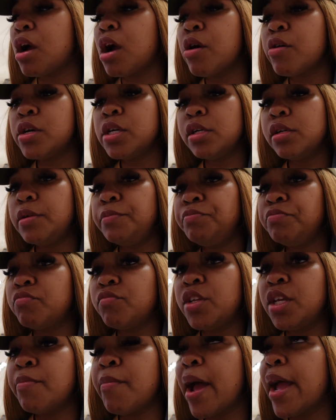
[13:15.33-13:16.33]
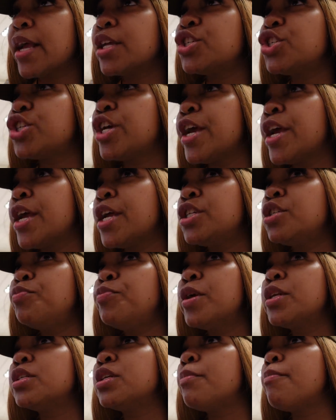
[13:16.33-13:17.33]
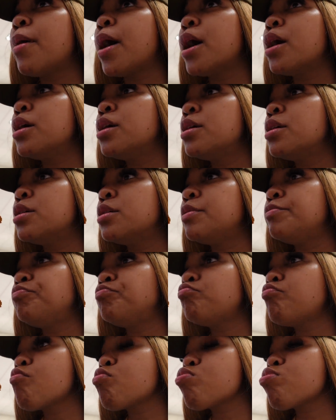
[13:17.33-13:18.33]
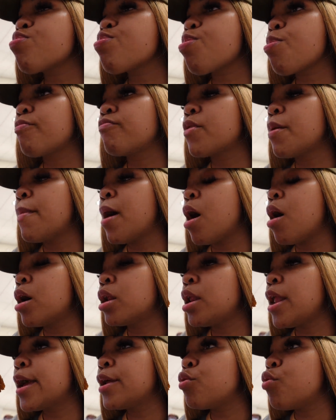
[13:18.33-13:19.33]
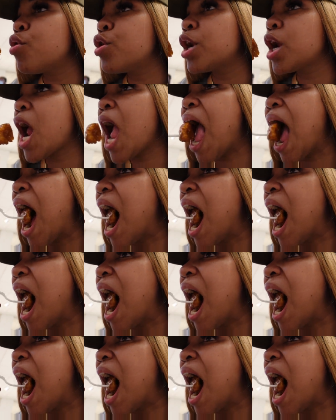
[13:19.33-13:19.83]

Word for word: Zara to get my exchange, picked up my, um, my online order.